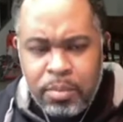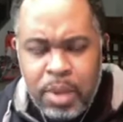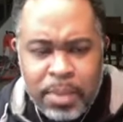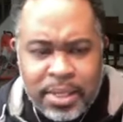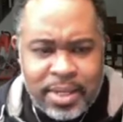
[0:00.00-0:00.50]

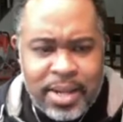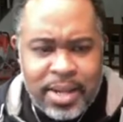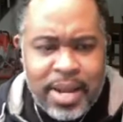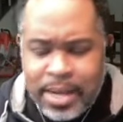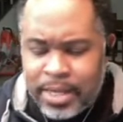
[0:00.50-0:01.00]
But
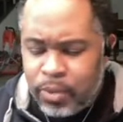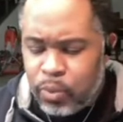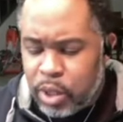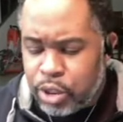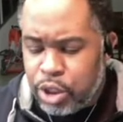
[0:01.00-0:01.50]
tonight, I did
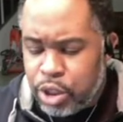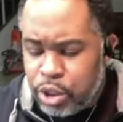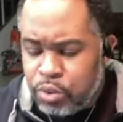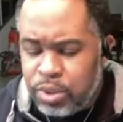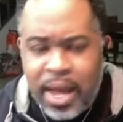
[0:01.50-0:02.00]
want to
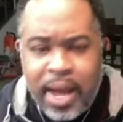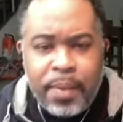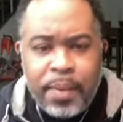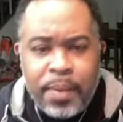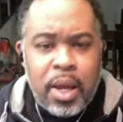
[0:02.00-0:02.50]
use that
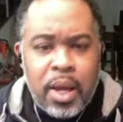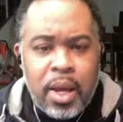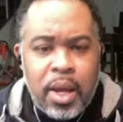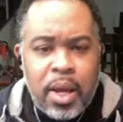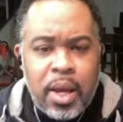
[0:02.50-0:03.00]
uh,
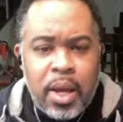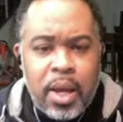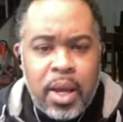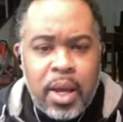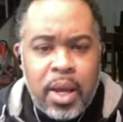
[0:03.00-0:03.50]
because I
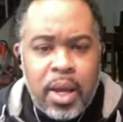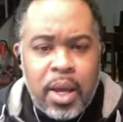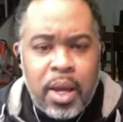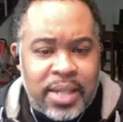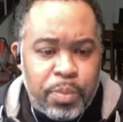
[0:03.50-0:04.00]
thought it would be
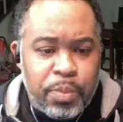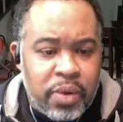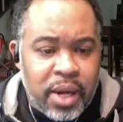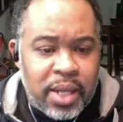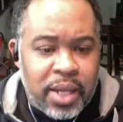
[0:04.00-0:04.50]
good for
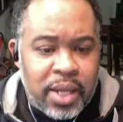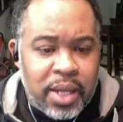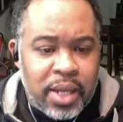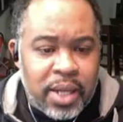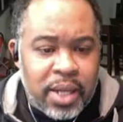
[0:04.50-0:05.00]
us
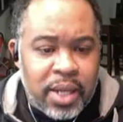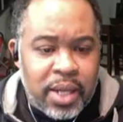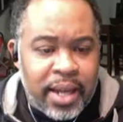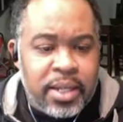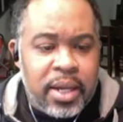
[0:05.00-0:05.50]
on
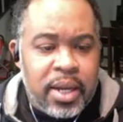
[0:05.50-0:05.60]
tonight